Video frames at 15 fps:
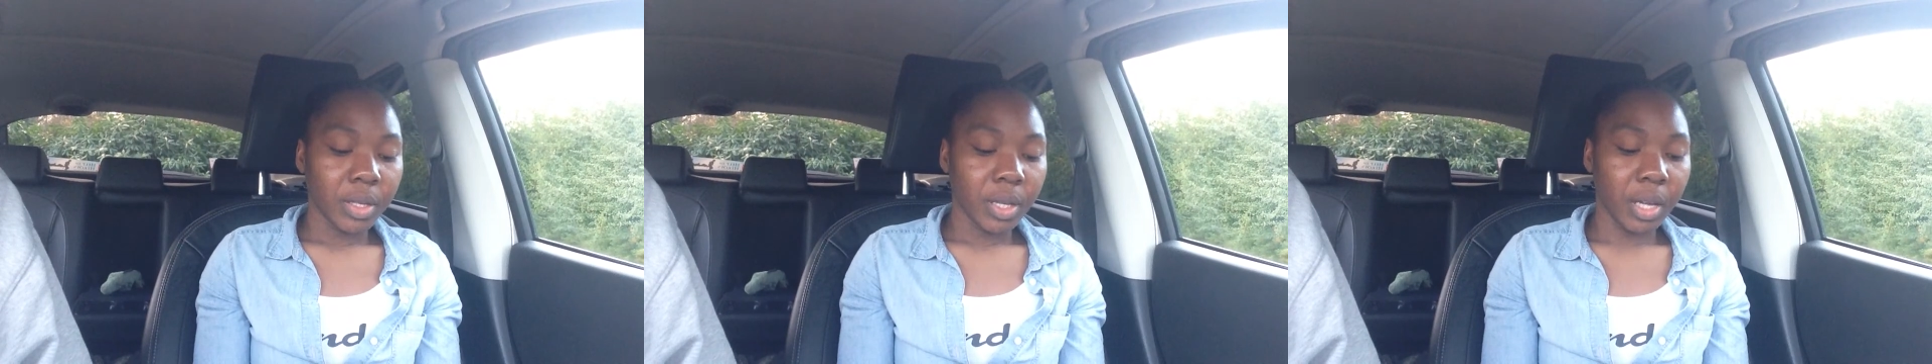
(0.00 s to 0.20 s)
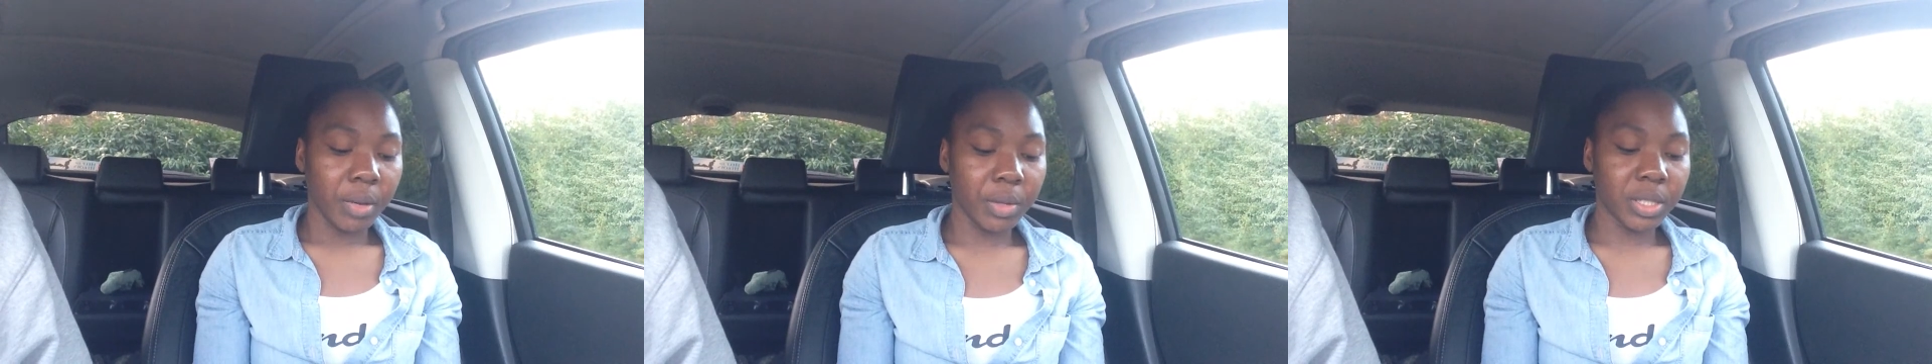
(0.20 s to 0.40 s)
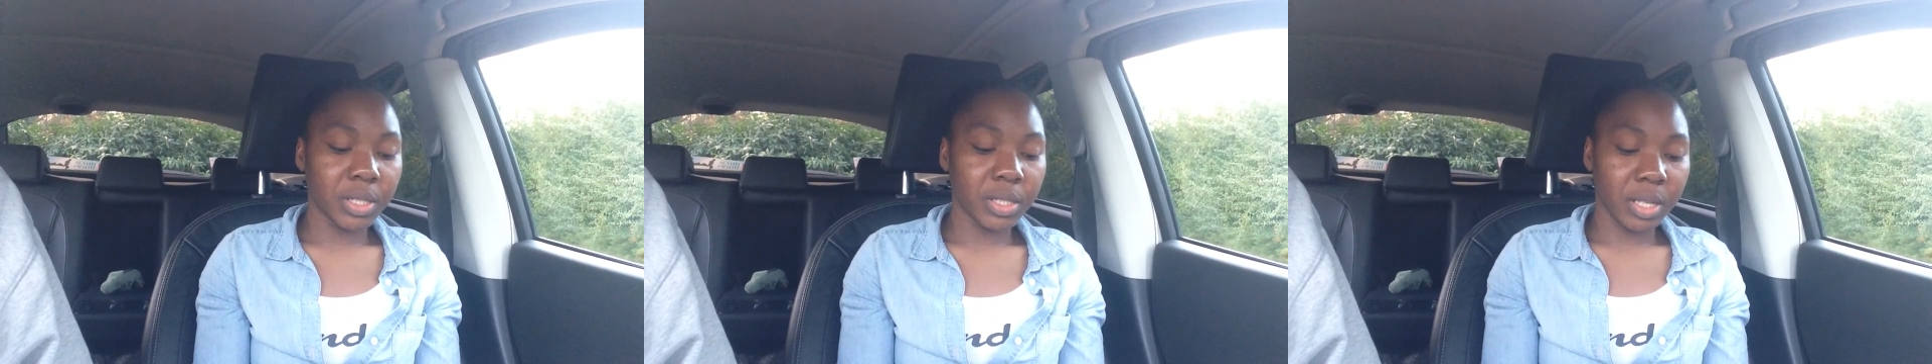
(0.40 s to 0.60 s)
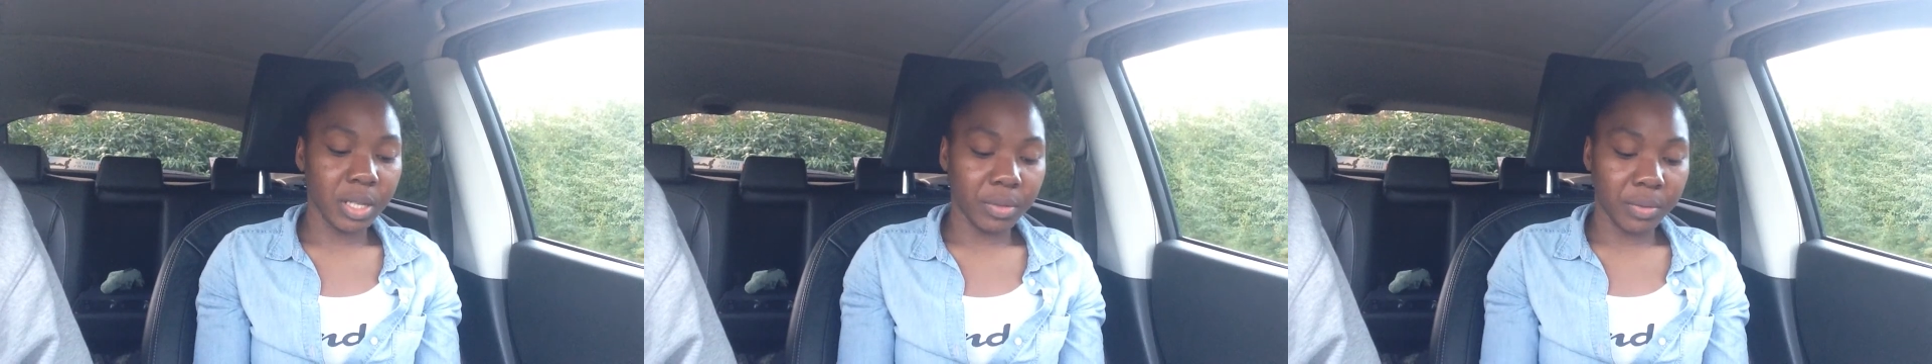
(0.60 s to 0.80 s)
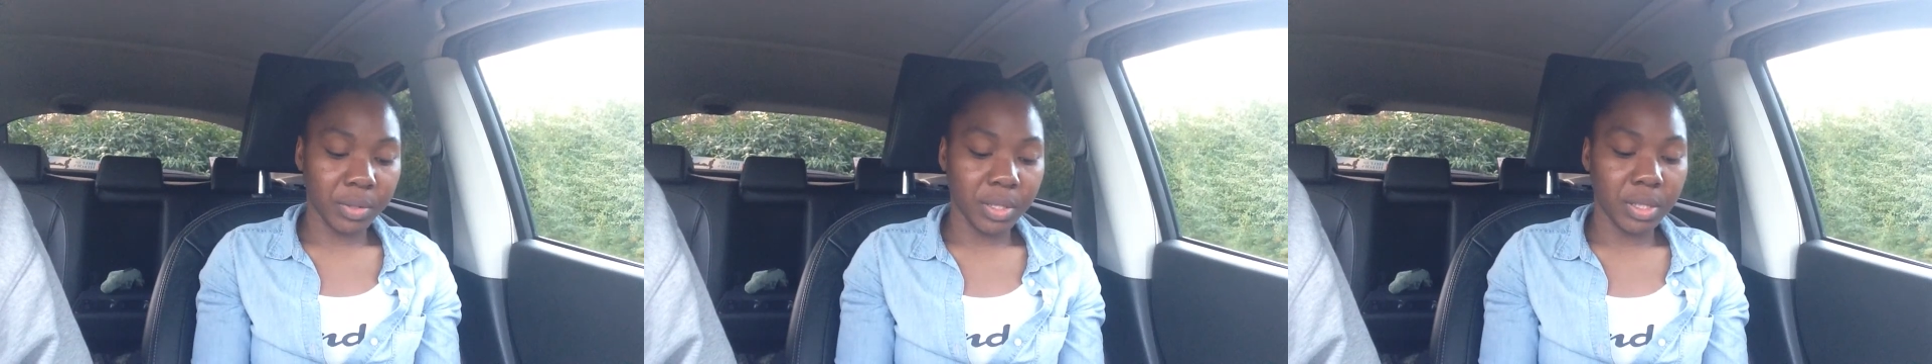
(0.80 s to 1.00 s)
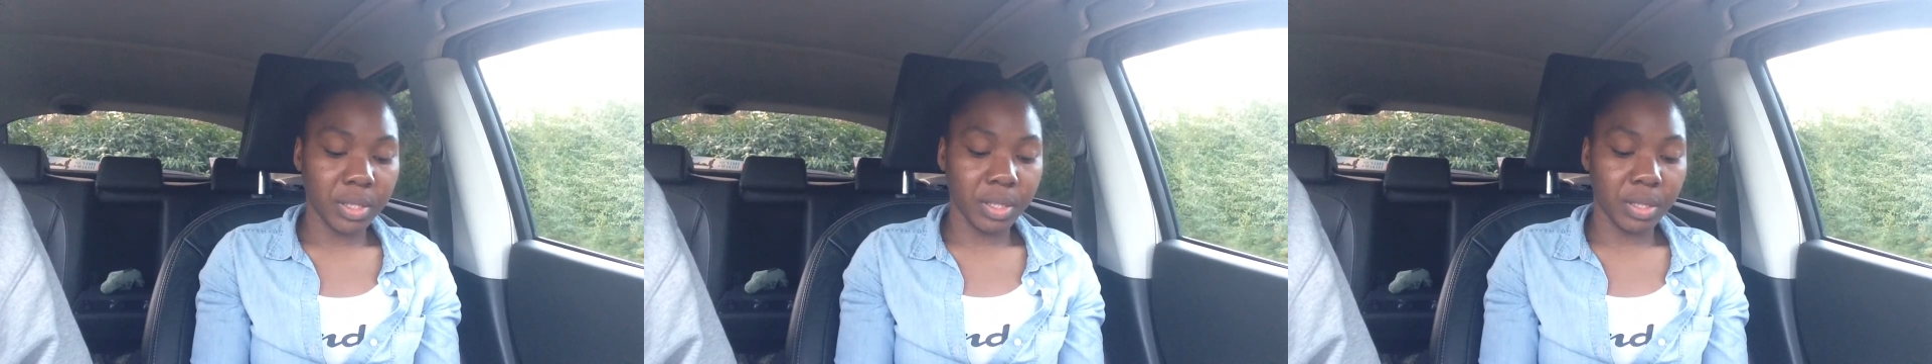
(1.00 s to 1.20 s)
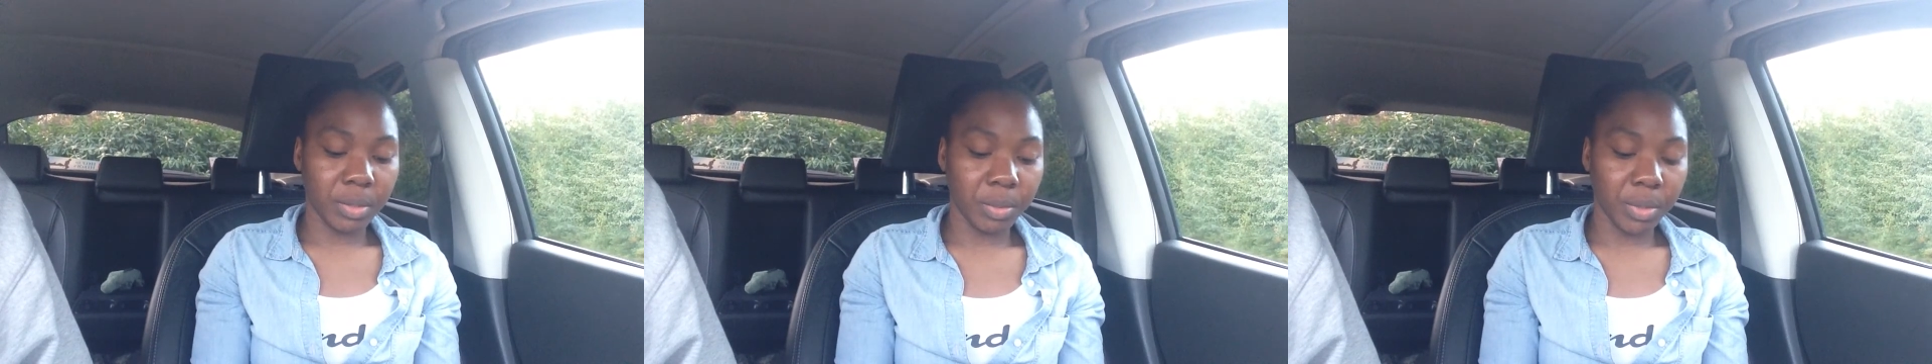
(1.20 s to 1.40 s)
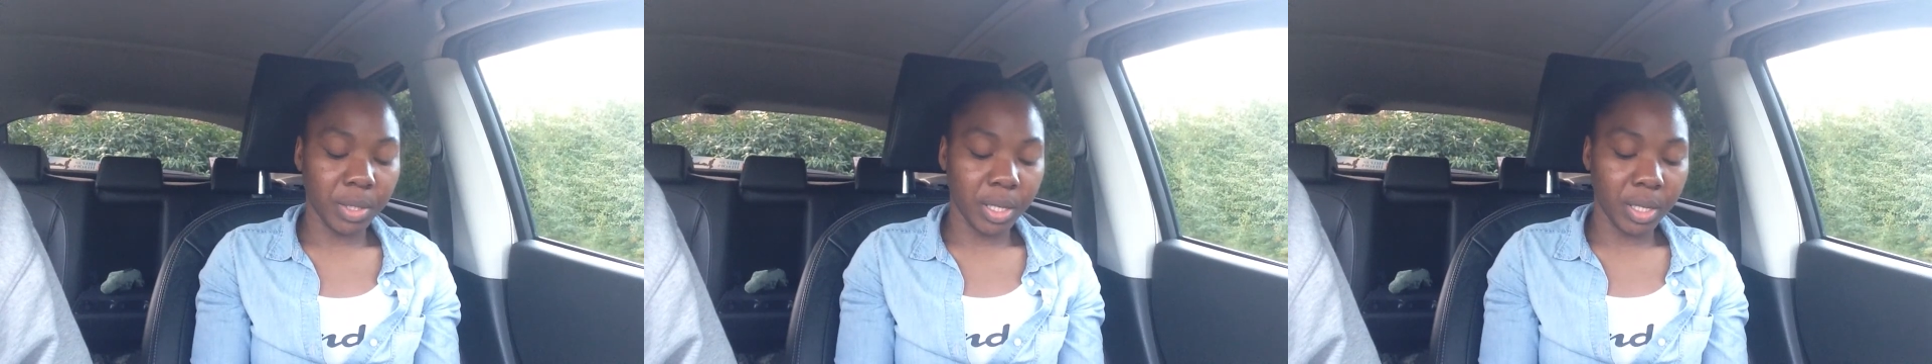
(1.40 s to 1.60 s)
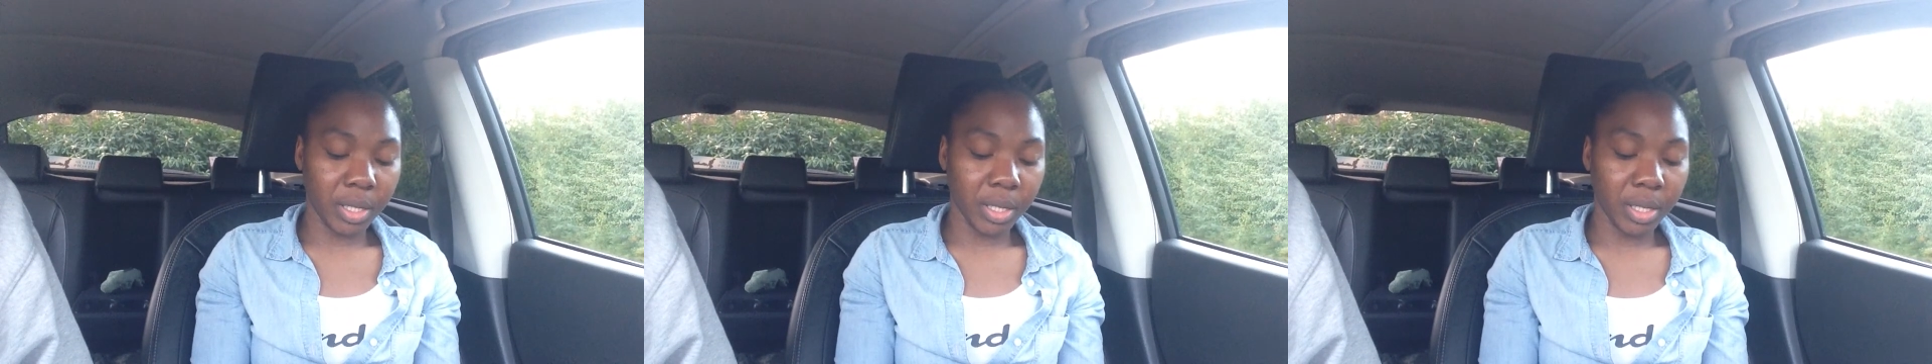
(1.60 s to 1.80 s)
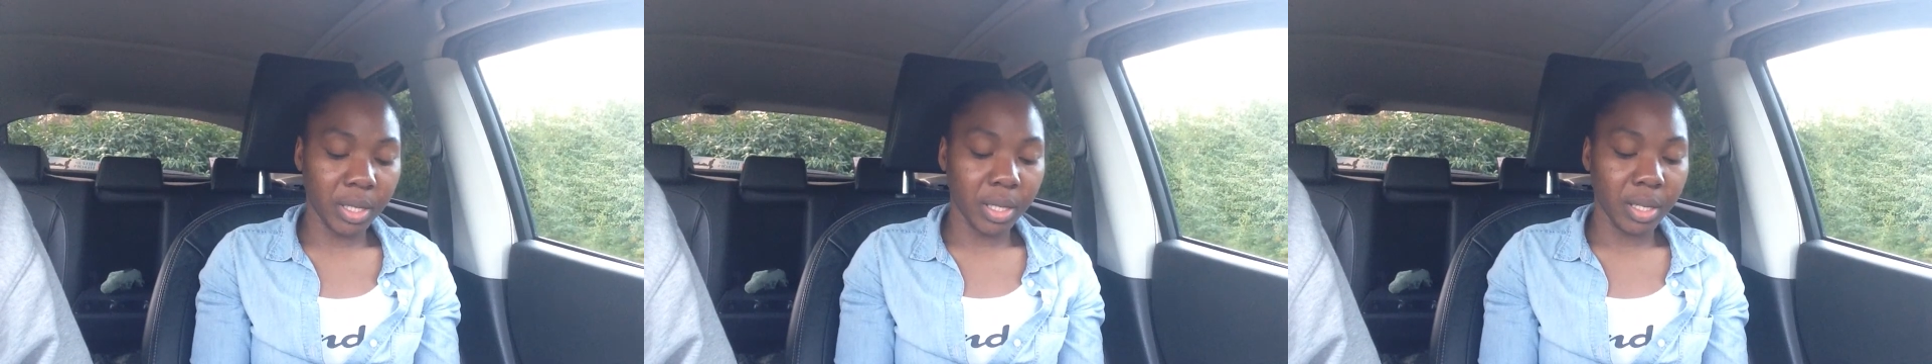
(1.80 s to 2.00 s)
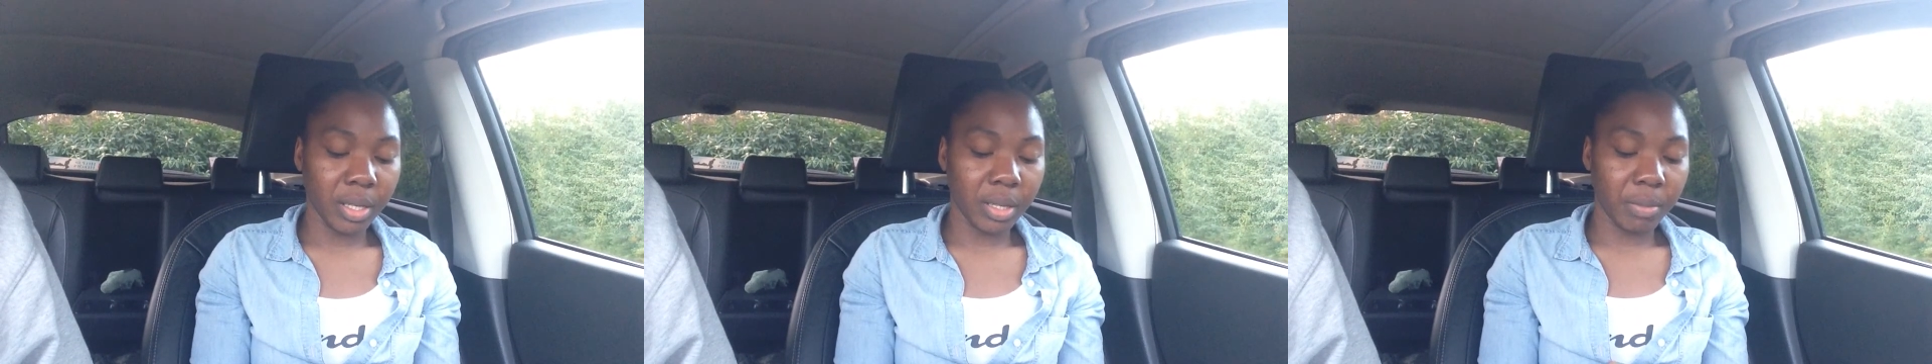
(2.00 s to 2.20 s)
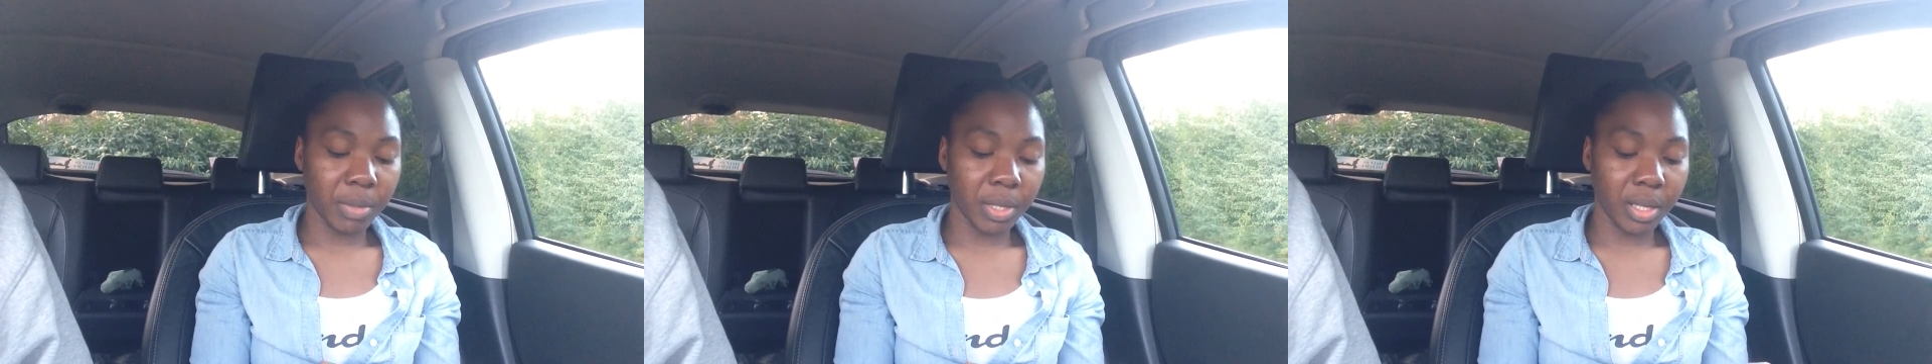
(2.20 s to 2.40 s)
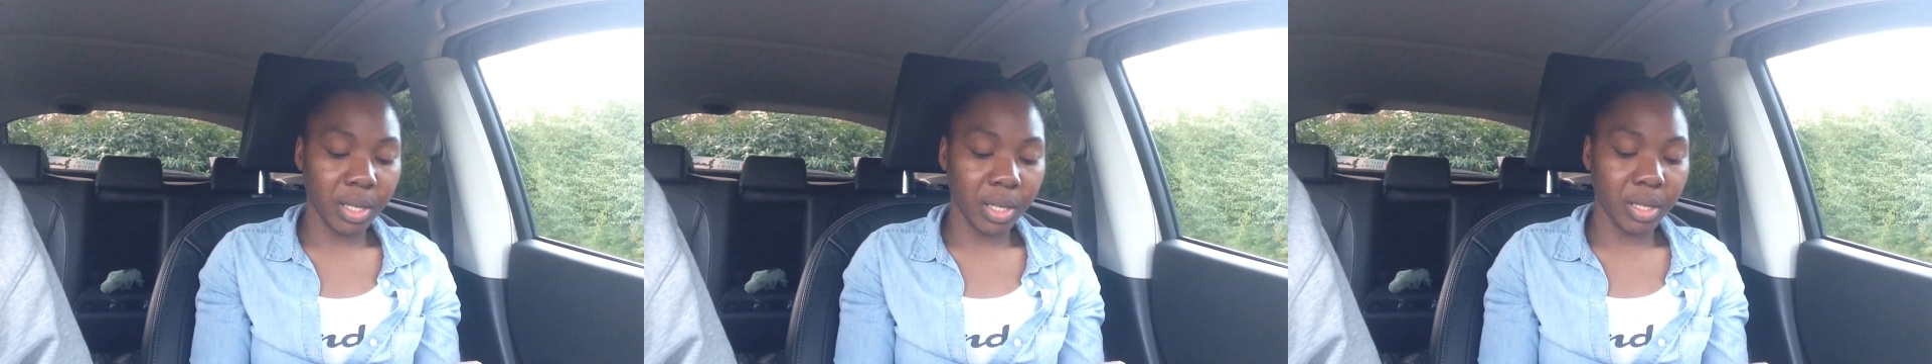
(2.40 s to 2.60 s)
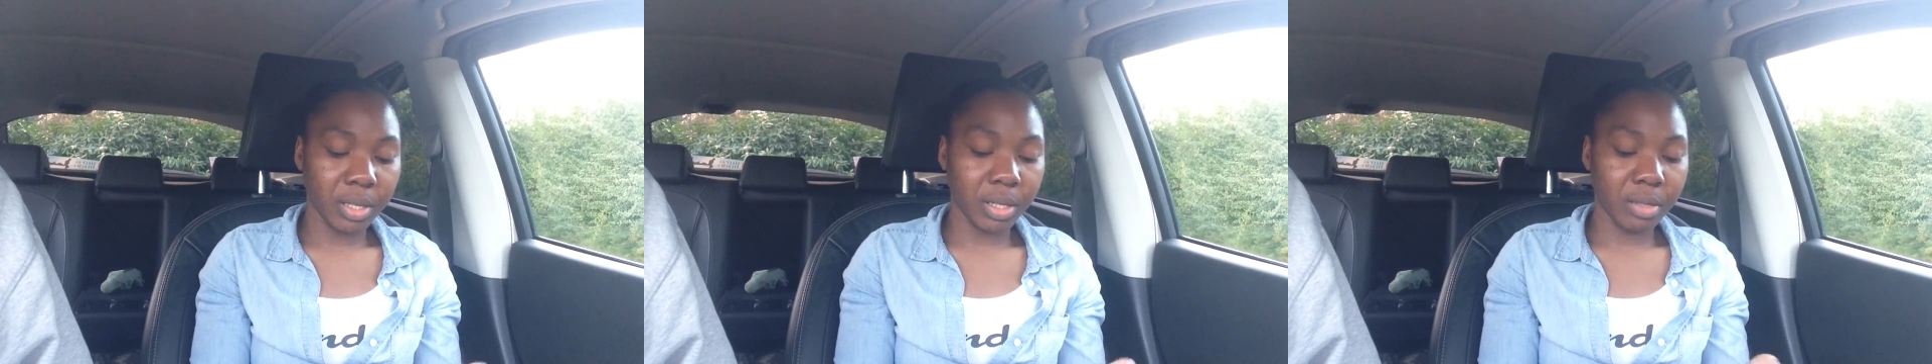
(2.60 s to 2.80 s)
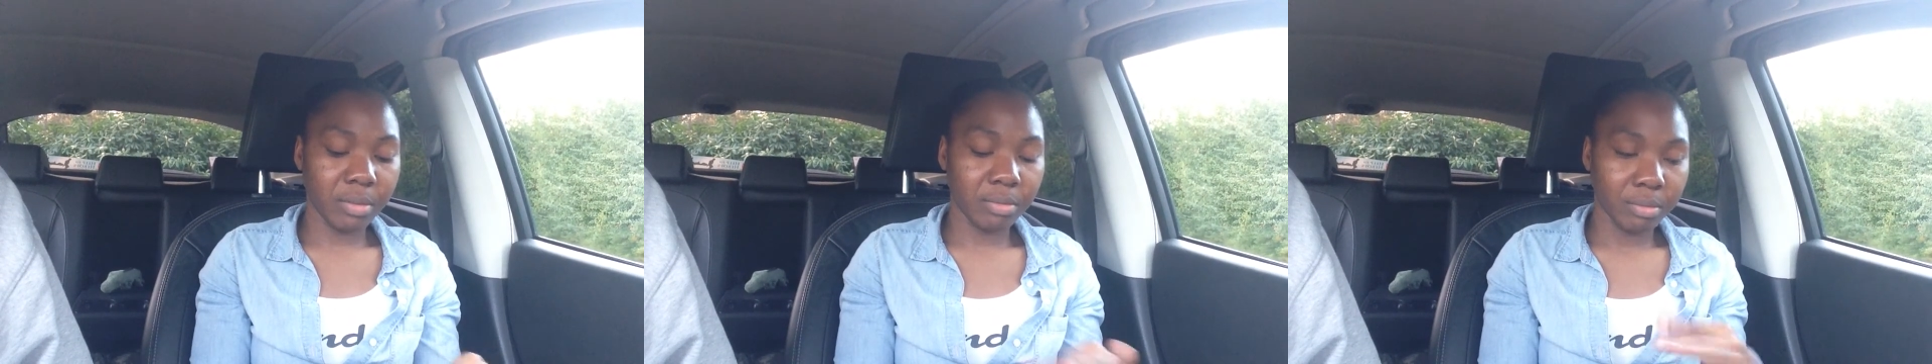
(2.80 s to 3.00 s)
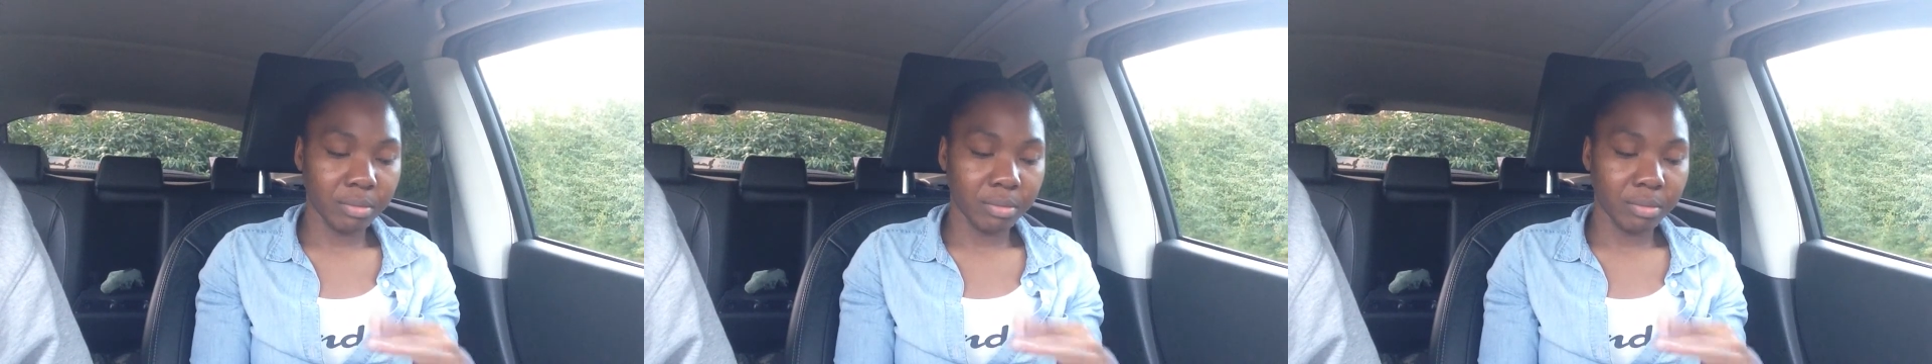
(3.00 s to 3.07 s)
I was nervous in the beginning, but then